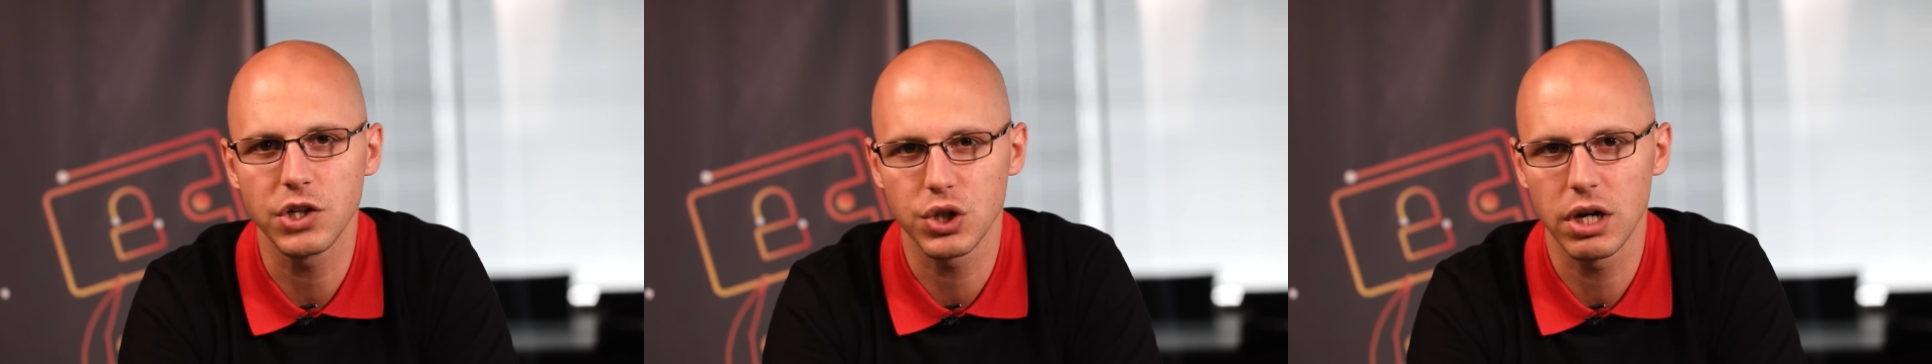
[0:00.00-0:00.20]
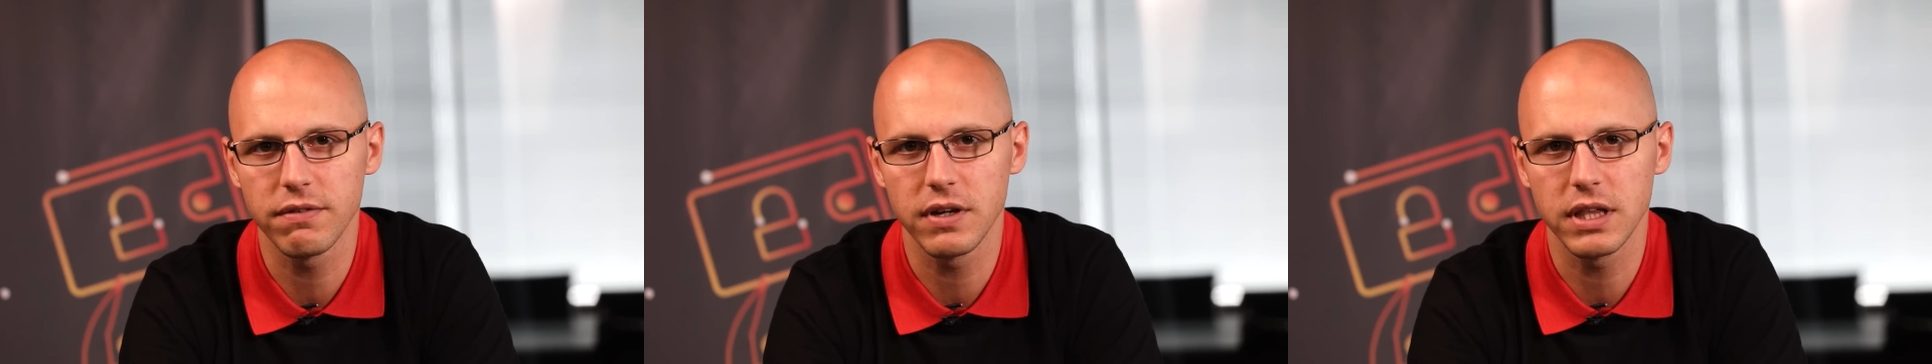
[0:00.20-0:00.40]

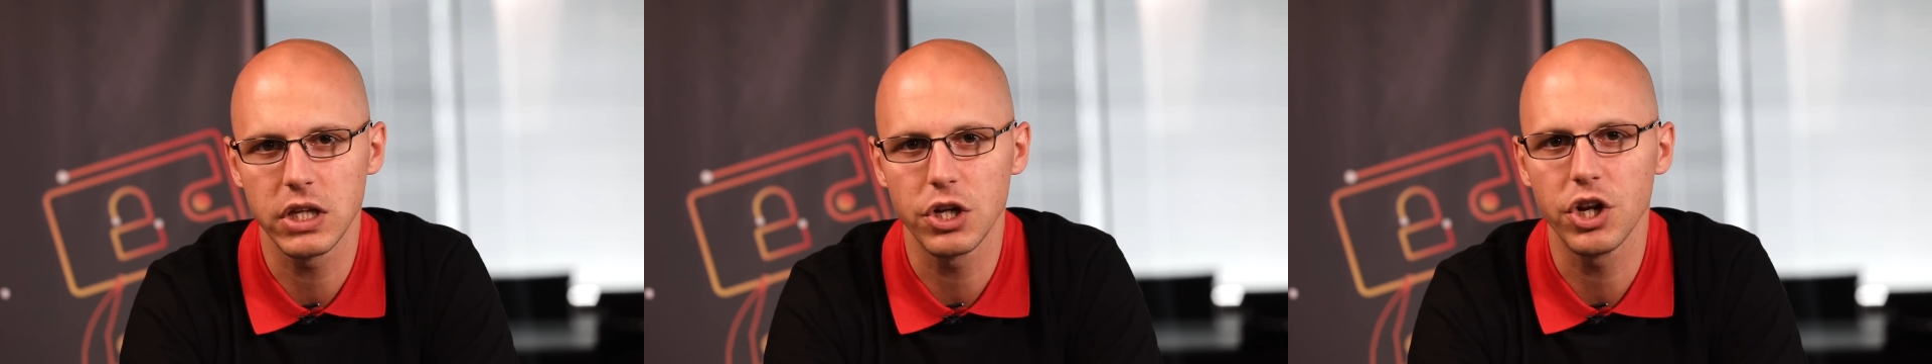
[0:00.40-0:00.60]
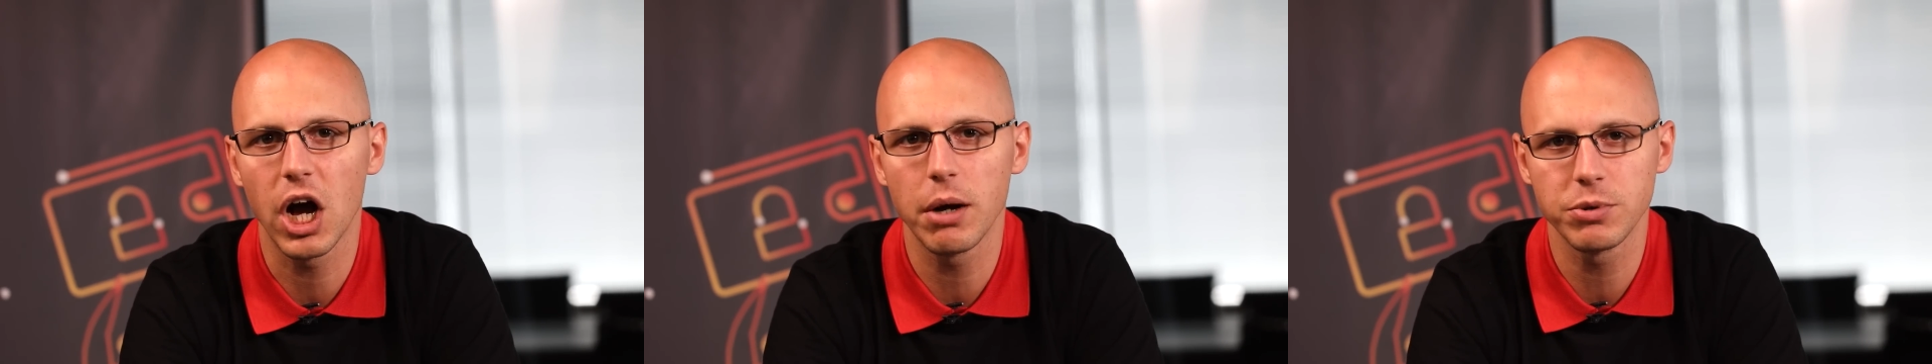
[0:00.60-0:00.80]
driving the
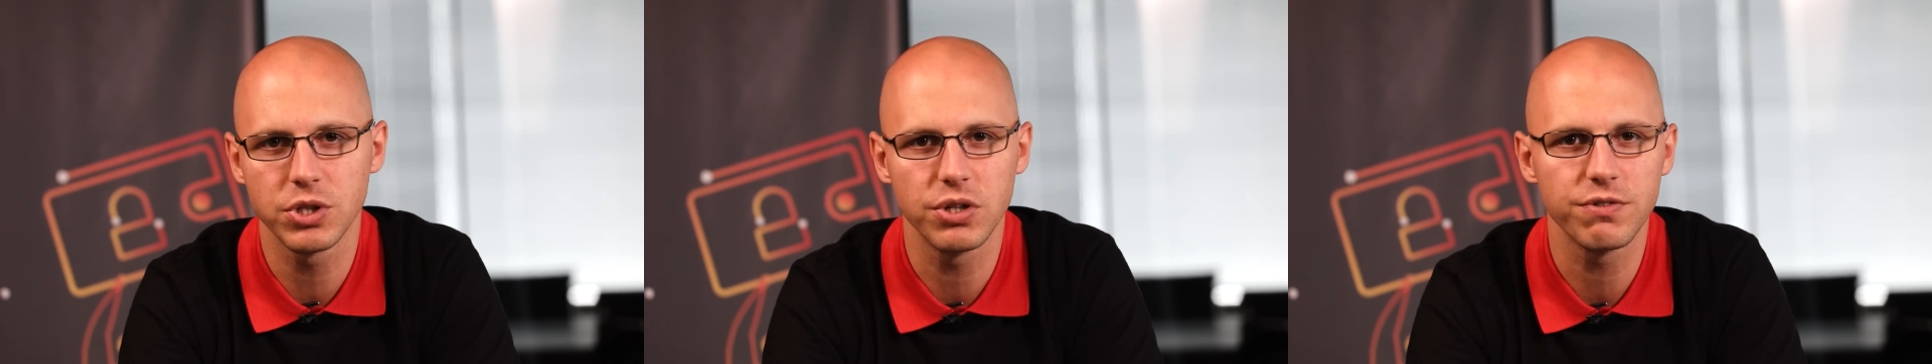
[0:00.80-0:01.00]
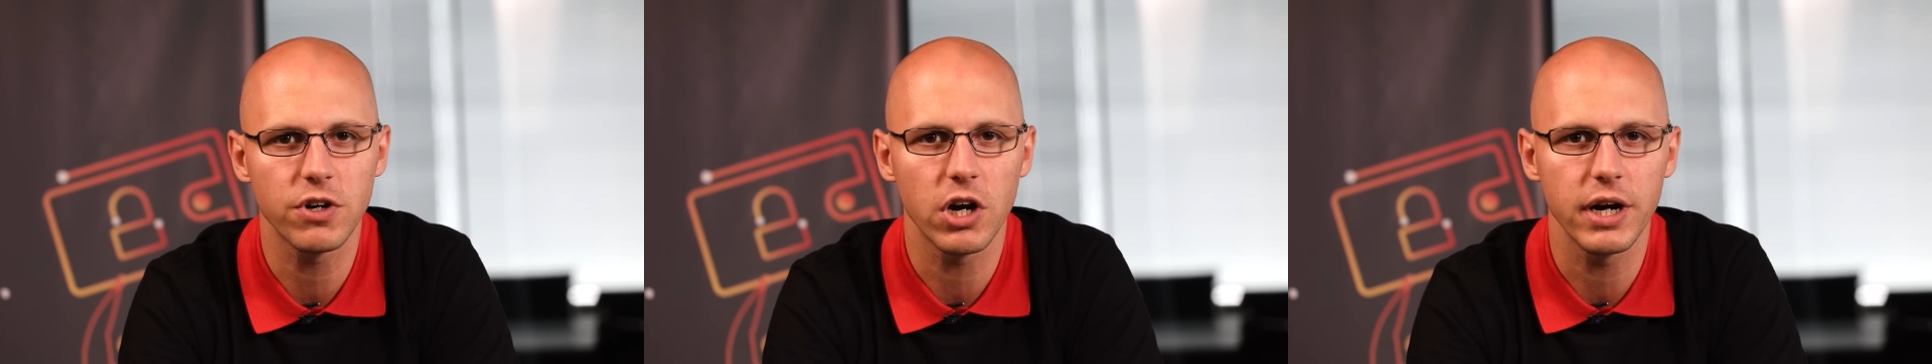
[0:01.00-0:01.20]

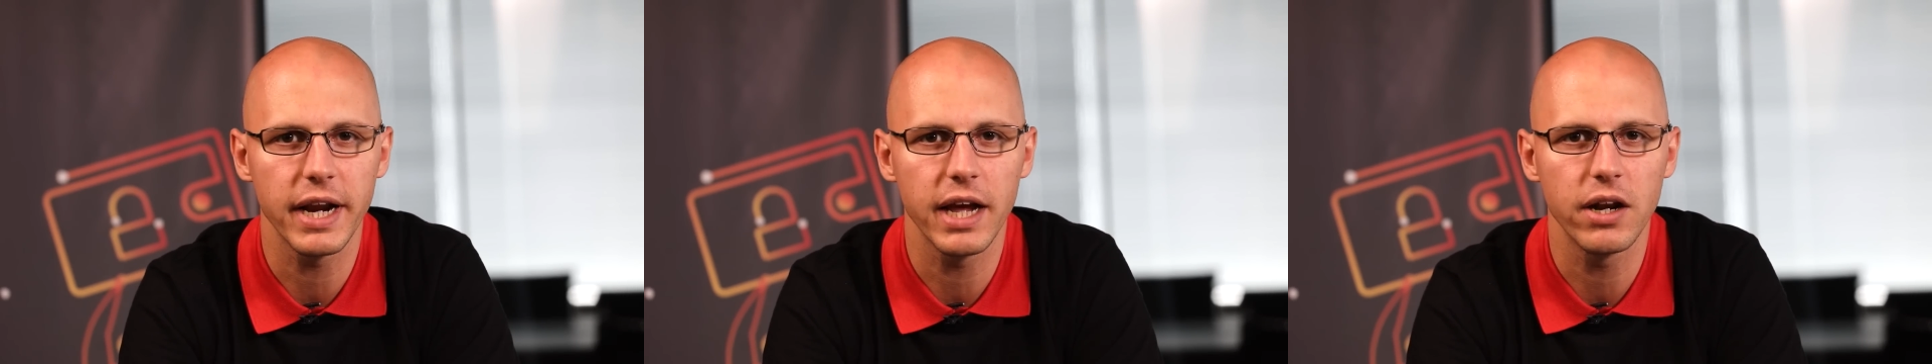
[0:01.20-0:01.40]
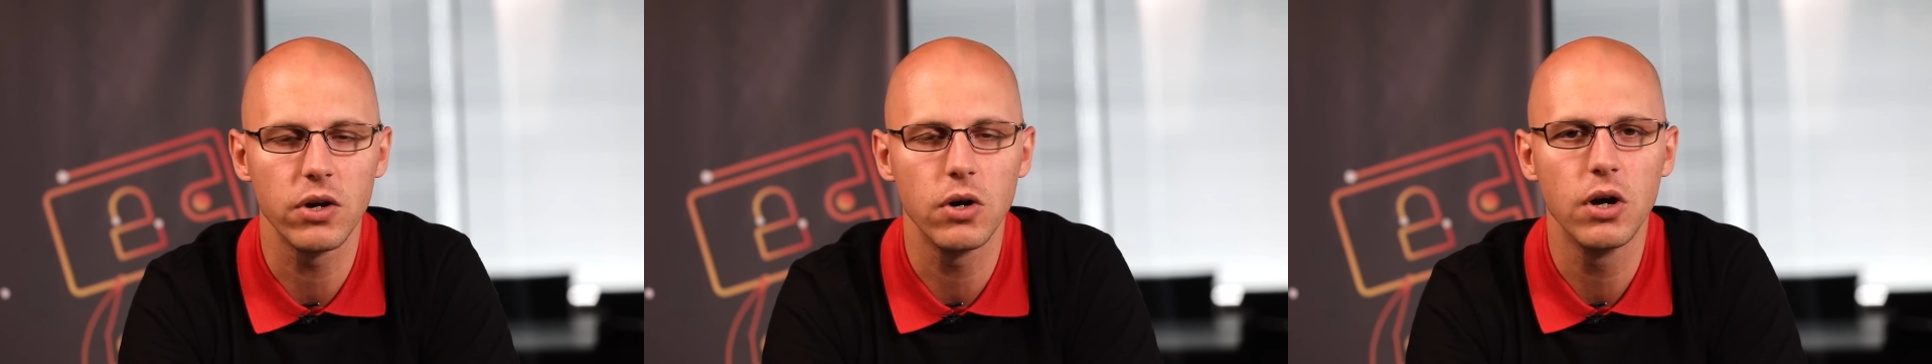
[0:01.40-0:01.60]
adoption of
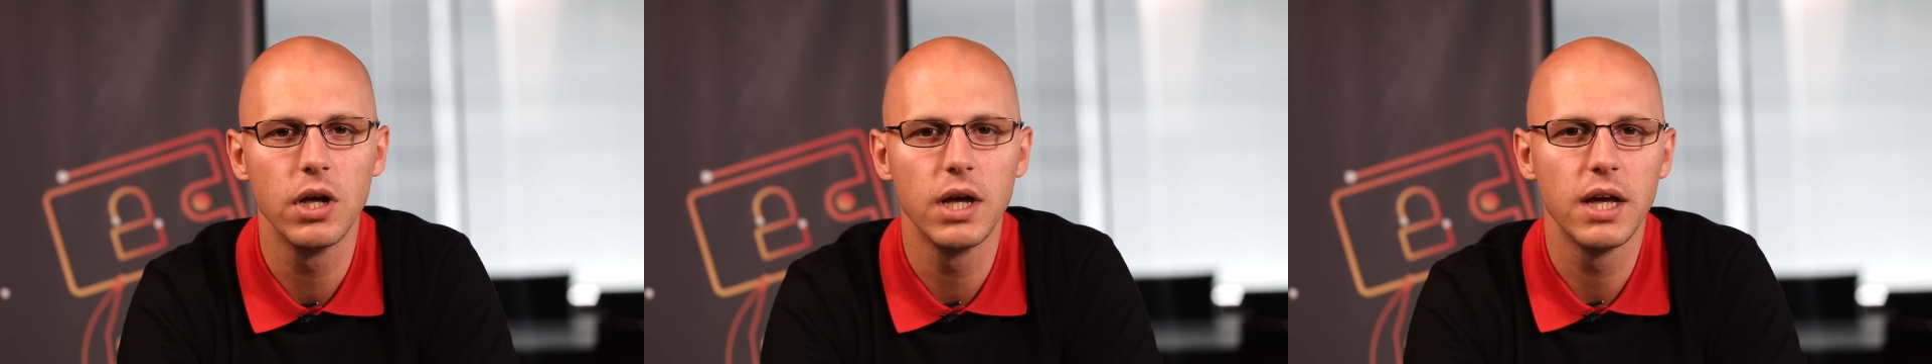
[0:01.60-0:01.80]
Cardano